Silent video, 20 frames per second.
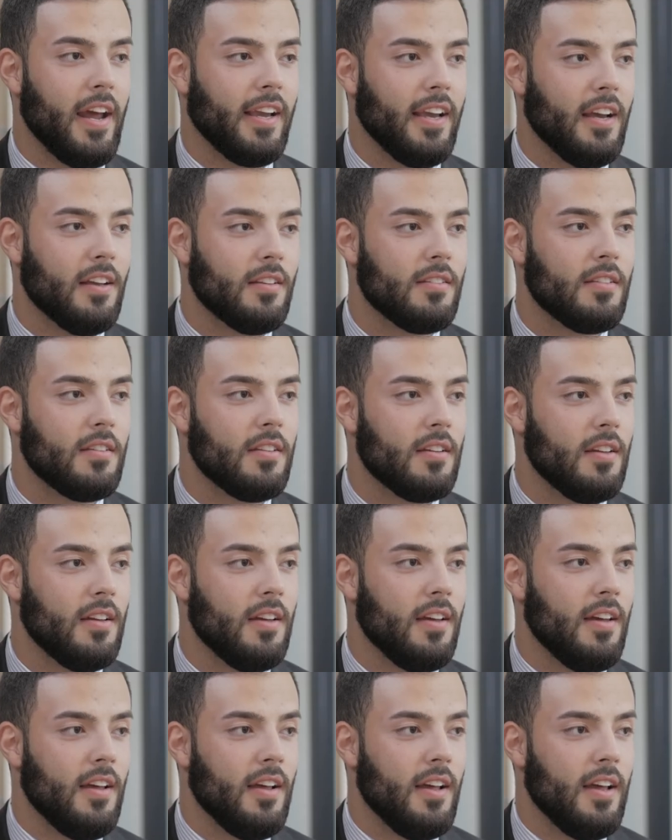I guess
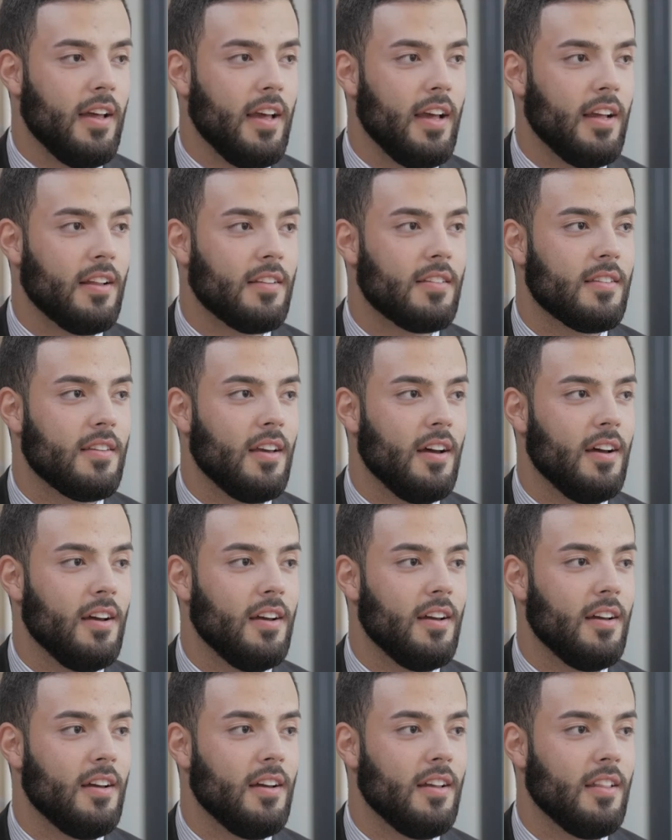it's
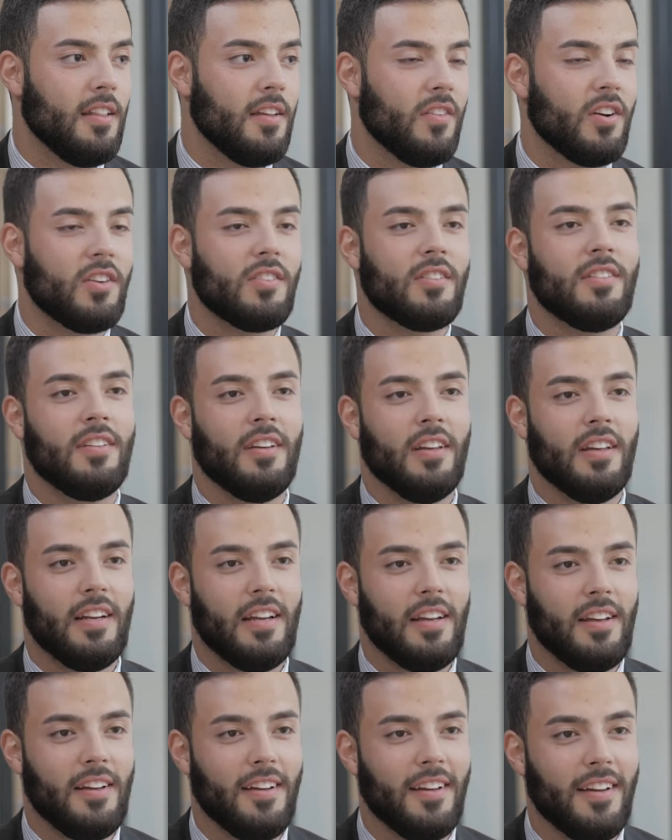the
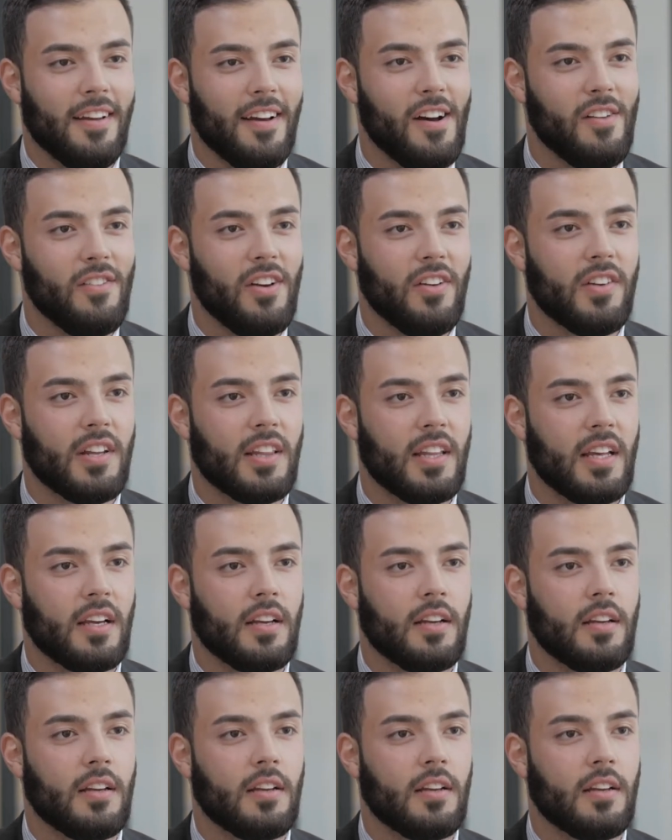versatility of everything.